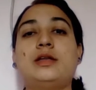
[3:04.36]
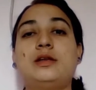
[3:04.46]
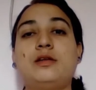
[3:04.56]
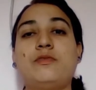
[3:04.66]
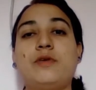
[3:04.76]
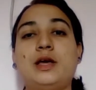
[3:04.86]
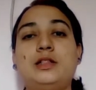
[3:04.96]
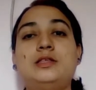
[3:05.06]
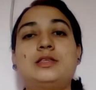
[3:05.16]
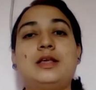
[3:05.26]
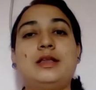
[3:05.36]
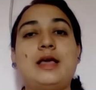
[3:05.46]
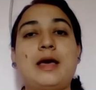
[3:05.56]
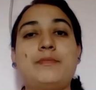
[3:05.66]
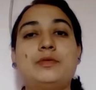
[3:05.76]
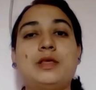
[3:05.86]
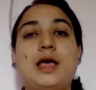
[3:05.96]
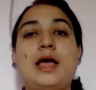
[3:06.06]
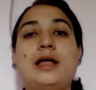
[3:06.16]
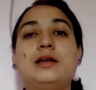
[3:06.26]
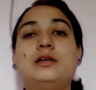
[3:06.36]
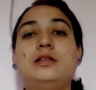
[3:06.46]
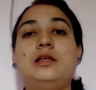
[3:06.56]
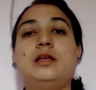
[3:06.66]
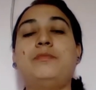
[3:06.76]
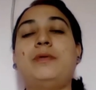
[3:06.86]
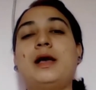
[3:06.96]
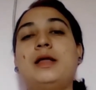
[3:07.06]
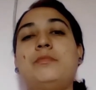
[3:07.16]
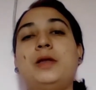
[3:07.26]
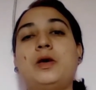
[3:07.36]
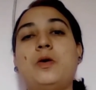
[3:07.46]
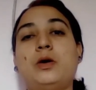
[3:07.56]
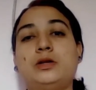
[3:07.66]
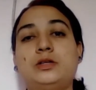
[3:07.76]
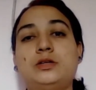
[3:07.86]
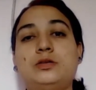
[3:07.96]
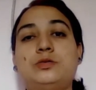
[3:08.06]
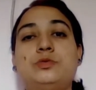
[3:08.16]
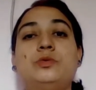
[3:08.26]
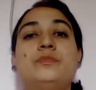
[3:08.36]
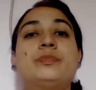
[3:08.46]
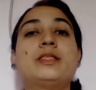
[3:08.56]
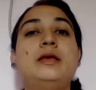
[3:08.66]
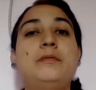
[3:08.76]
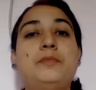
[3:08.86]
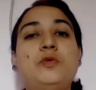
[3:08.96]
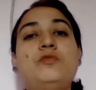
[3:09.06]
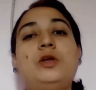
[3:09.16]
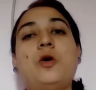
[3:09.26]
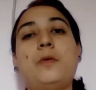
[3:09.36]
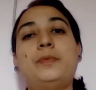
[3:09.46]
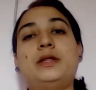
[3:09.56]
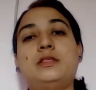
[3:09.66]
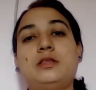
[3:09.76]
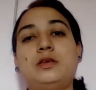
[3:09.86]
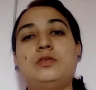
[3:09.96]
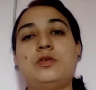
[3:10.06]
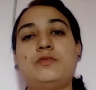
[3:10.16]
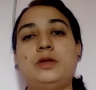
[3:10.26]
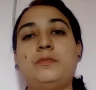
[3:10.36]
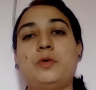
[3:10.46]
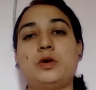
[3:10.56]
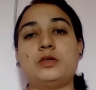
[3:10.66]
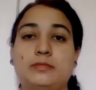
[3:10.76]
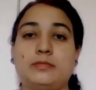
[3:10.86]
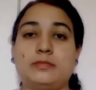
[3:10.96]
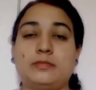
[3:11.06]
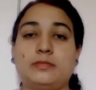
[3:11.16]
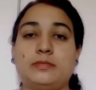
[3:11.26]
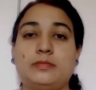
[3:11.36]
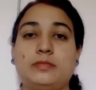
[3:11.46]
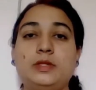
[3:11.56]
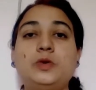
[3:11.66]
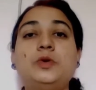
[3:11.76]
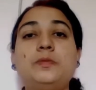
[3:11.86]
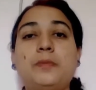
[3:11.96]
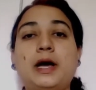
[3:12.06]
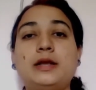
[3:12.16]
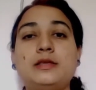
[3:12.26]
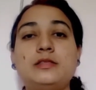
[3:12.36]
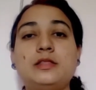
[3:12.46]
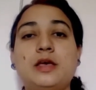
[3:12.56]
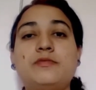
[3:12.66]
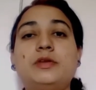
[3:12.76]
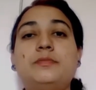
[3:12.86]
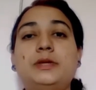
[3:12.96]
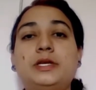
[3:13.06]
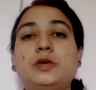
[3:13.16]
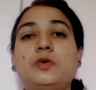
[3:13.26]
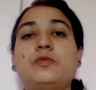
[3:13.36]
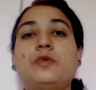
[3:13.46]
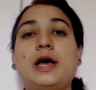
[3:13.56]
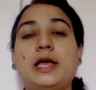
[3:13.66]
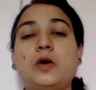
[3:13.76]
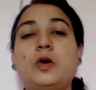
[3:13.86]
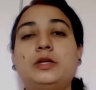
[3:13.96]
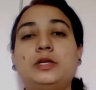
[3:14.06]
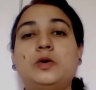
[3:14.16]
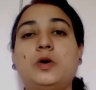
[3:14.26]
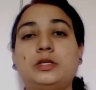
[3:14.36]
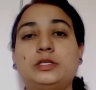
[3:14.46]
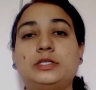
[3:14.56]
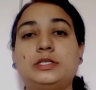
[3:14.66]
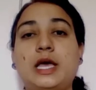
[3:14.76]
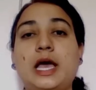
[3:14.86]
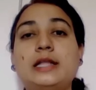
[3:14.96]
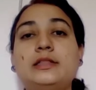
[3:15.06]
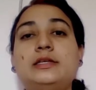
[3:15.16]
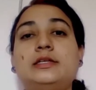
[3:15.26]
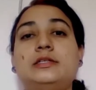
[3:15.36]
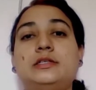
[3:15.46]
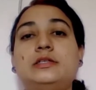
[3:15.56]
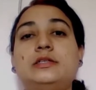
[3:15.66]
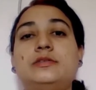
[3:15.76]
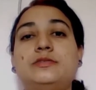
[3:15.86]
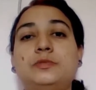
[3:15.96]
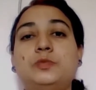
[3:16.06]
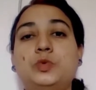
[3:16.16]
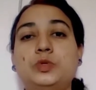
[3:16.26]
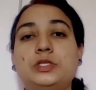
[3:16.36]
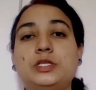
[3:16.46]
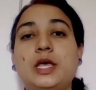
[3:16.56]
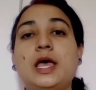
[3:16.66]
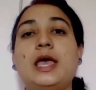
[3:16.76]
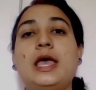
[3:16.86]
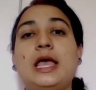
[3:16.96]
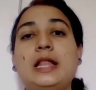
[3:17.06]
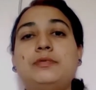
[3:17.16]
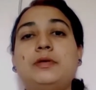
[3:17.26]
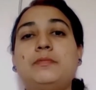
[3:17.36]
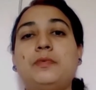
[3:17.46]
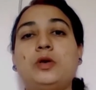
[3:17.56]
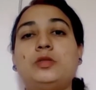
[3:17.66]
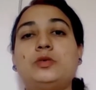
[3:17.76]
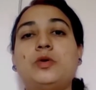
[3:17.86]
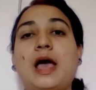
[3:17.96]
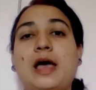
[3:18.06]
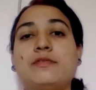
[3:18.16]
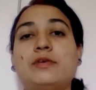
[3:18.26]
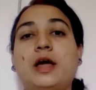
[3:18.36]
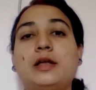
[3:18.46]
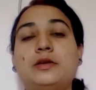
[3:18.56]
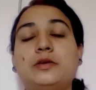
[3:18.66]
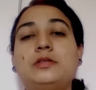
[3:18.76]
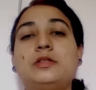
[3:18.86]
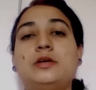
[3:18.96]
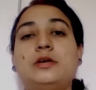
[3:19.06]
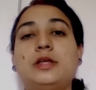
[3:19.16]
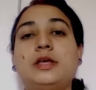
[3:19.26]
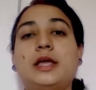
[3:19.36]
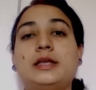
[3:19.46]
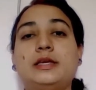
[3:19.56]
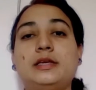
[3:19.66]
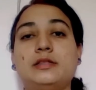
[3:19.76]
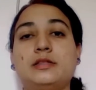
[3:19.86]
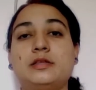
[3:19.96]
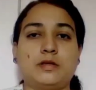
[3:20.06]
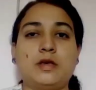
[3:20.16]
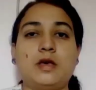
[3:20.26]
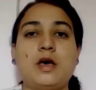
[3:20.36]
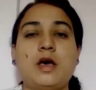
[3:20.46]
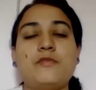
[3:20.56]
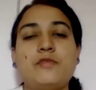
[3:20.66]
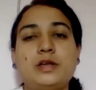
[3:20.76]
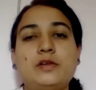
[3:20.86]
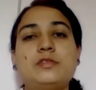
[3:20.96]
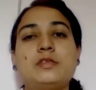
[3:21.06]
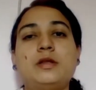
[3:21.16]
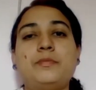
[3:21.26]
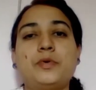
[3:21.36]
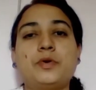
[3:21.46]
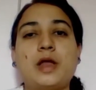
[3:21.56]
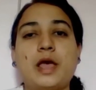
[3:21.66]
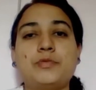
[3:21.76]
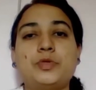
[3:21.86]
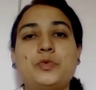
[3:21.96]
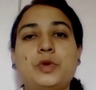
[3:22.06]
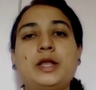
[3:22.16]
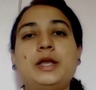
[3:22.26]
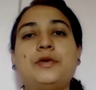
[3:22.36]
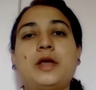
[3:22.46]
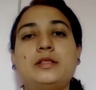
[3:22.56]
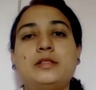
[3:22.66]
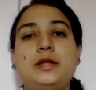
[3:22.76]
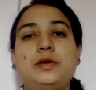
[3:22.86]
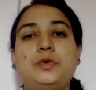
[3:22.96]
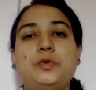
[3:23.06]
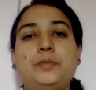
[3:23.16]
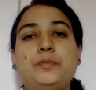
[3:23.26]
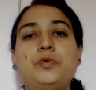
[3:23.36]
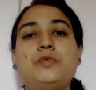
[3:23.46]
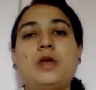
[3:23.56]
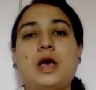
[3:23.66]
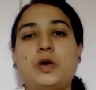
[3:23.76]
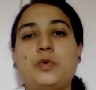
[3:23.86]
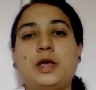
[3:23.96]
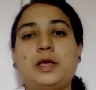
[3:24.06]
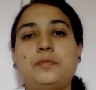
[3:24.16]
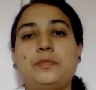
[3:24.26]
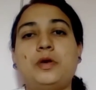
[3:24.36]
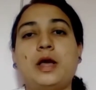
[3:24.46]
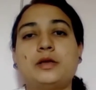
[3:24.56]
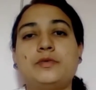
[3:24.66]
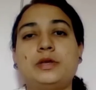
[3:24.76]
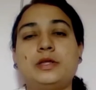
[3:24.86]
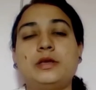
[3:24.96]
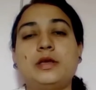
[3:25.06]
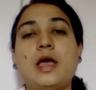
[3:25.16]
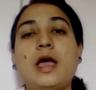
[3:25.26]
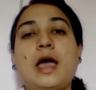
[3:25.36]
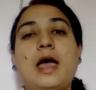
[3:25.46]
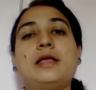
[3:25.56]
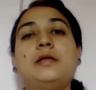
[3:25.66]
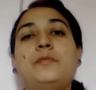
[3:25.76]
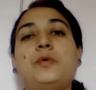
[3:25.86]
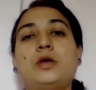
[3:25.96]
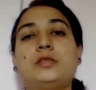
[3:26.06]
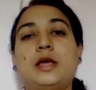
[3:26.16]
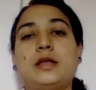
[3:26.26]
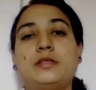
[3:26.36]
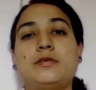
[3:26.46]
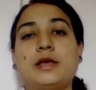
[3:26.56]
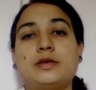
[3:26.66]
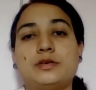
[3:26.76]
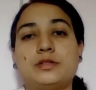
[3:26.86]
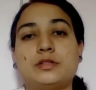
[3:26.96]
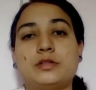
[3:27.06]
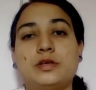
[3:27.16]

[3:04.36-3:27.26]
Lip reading: identify the skill gaps, and the plug-and-play content to improve the competencies of the employees. The good part is the availability of high-quality content and the digital delivery modes helps employees to have a continuous learning at ease. Effective skill programs quickly translate to improved ROI, productivity, and employee satisfaction.